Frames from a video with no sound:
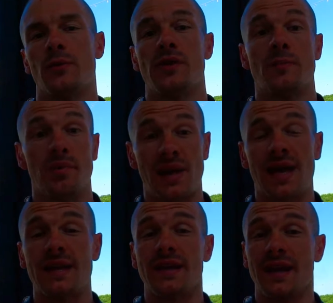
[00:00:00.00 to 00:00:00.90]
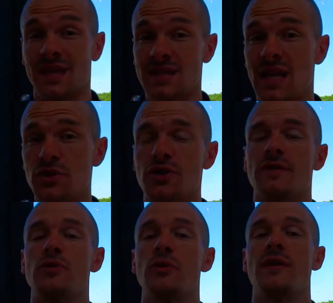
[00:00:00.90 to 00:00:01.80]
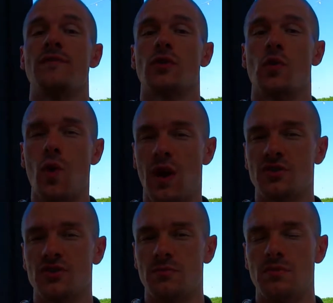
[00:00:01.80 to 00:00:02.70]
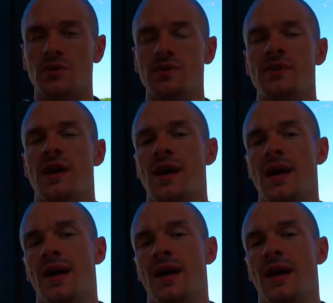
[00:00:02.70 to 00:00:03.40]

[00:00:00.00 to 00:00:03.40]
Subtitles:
with the plan and intention of doing it for quite some months.